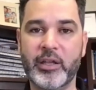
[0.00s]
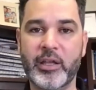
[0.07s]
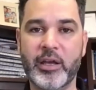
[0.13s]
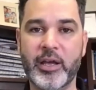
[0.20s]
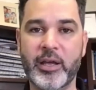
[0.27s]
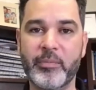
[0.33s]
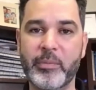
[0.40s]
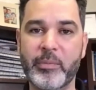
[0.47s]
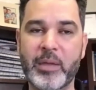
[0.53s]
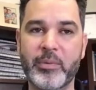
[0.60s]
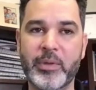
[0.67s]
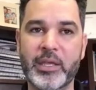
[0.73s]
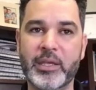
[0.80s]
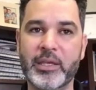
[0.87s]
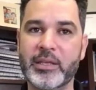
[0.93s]
And
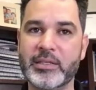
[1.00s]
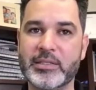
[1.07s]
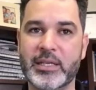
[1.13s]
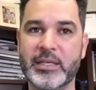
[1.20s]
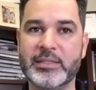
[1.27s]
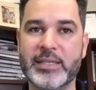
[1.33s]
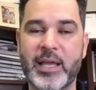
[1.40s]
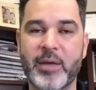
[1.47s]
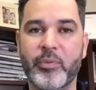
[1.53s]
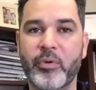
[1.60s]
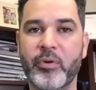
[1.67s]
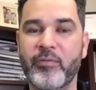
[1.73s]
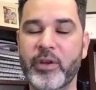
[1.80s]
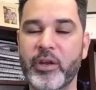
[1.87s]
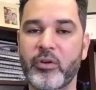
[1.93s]
maybe as an example,
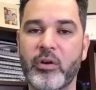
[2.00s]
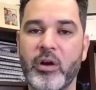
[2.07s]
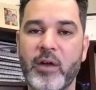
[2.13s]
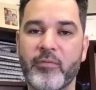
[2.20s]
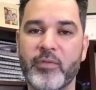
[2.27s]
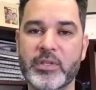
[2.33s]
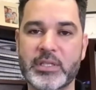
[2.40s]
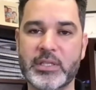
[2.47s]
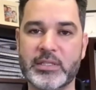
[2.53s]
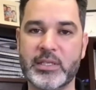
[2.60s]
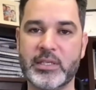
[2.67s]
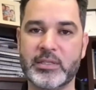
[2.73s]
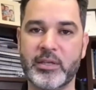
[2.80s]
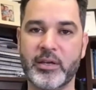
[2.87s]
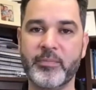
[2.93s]
a video conferencing
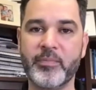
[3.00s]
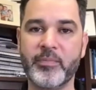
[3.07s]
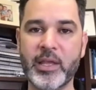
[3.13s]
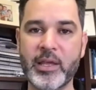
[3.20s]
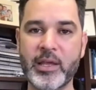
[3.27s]
system,